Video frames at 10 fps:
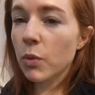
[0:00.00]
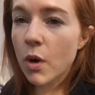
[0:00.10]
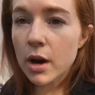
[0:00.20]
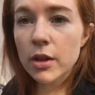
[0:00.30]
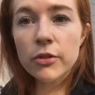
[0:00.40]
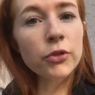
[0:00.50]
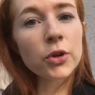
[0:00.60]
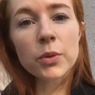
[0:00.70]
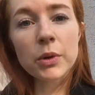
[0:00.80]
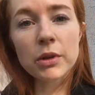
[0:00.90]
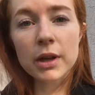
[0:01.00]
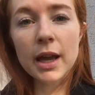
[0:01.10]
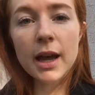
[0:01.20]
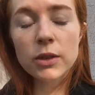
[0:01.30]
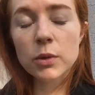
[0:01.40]
the one on the floor that we were
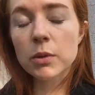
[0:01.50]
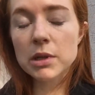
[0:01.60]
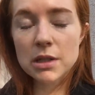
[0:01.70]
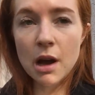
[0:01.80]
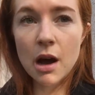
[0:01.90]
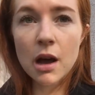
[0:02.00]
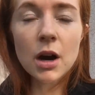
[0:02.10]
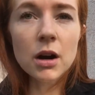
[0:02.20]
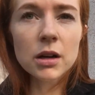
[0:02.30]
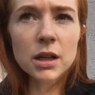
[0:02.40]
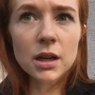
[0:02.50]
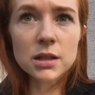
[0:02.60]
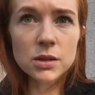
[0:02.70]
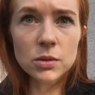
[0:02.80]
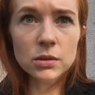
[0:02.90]
looking at, the one that we saw, already
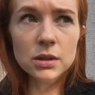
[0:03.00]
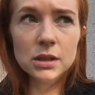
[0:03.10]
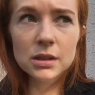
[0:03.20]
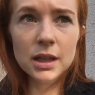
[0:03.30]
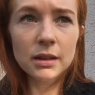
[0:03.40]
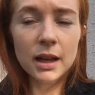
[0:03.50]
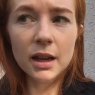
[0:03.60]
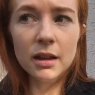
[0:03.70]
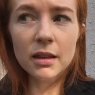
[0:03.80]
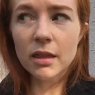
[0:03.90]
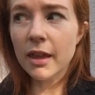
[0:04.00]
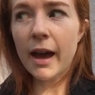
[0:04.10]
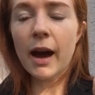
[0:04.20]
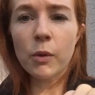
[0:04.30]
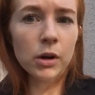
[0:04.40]
got sold in like the
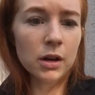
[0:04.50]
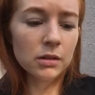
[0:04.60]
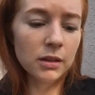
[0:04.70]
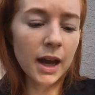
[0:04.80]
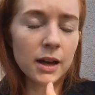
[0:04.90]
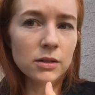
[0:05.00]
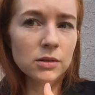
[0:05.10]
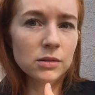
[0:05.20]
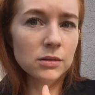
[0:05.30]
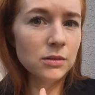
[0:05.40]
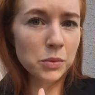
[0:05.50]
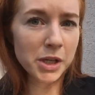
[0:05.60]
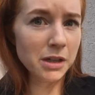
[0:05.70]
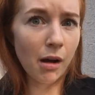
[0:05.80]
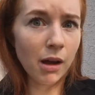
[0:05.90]
hour that
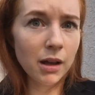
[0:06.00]
we saw